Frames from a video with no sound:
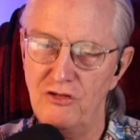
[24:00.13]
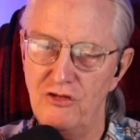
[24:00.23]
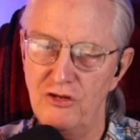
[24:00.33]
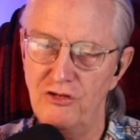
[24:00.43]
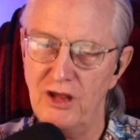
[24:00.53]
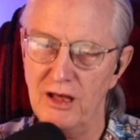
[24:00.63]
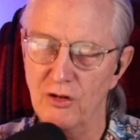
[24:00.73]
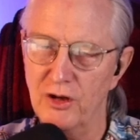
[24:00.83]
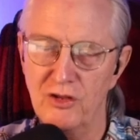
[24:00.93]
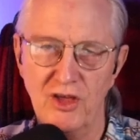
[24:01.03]
just take a
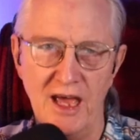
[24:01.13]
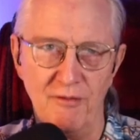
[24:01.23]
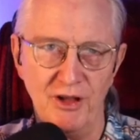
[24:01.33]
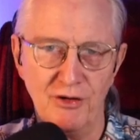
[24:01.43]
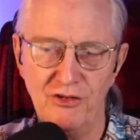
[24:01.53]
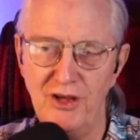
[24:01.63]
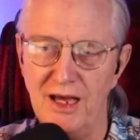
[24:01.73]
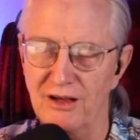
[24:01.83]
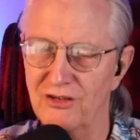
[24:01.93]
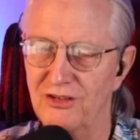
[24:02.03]
look at the Cavalier 6.